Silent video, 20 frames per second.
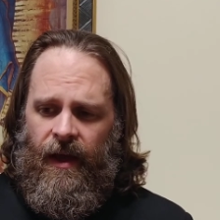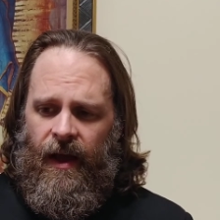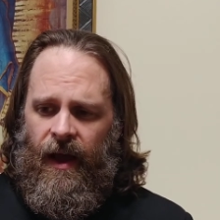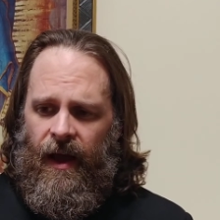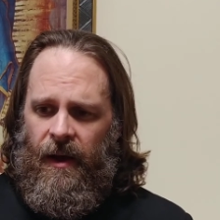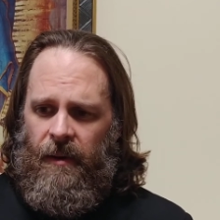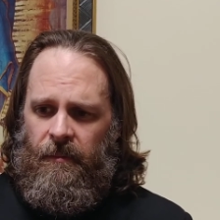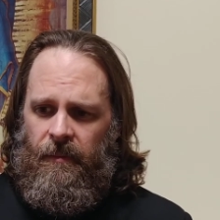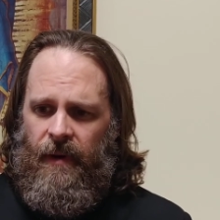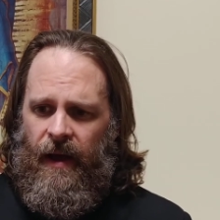
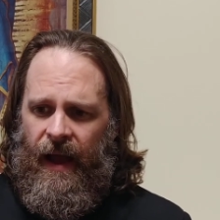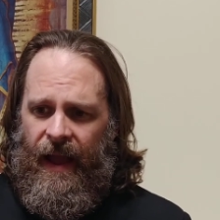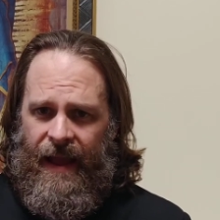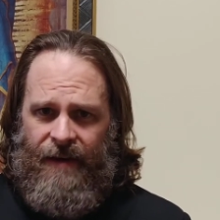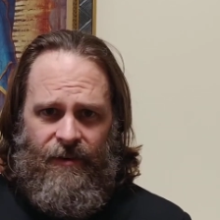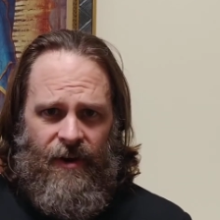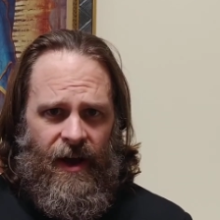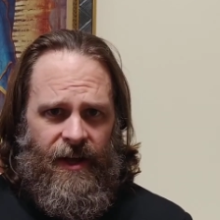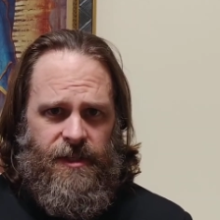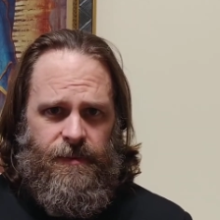Um, I
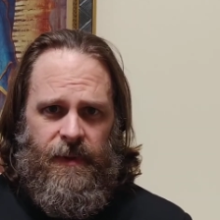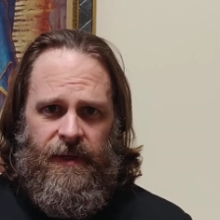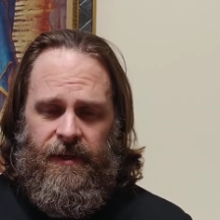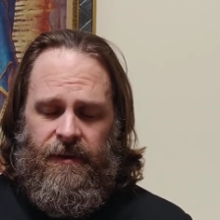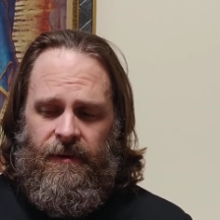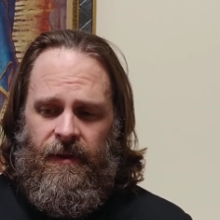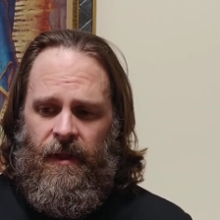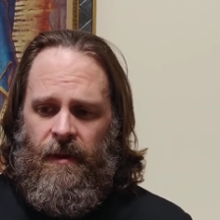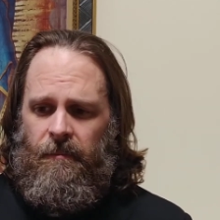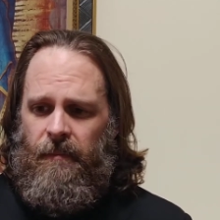have a
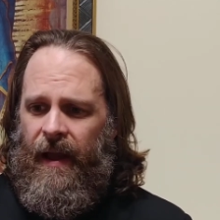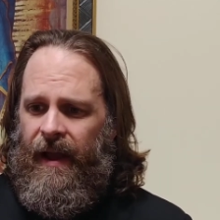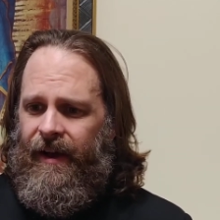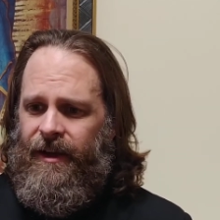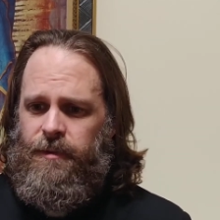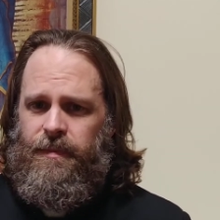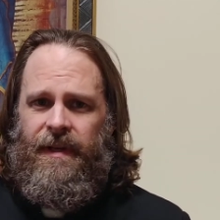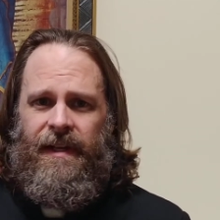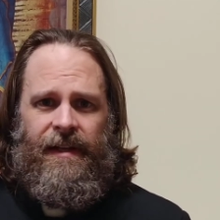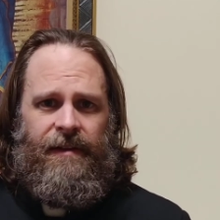husband. My
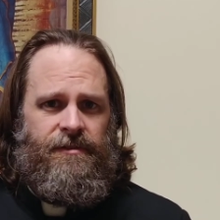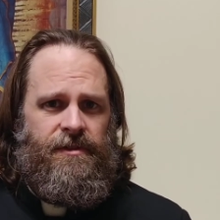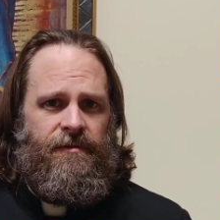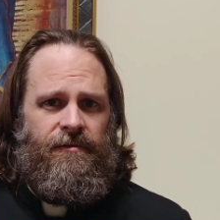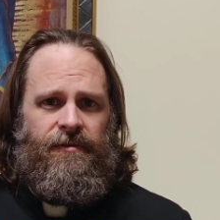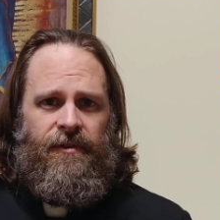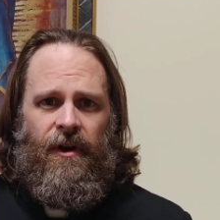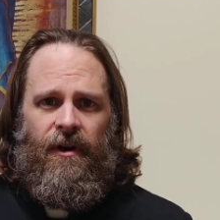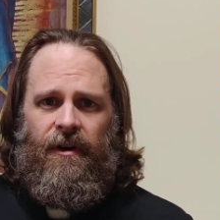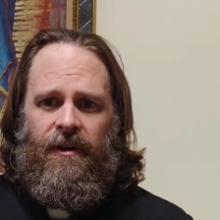husband lives
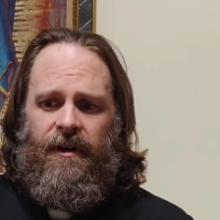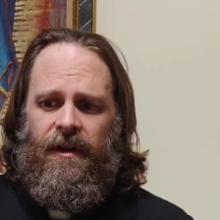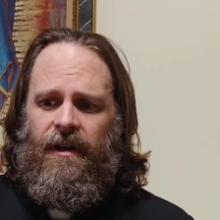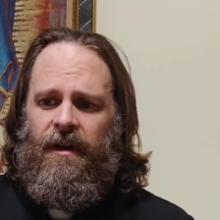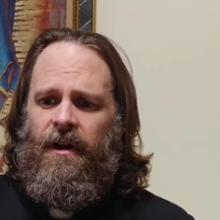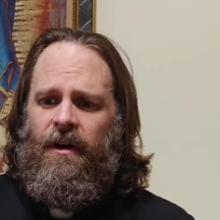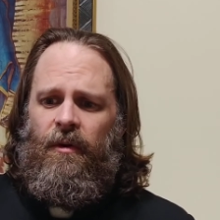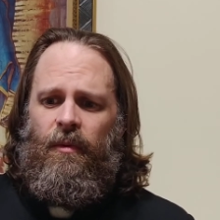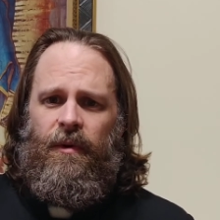in Florida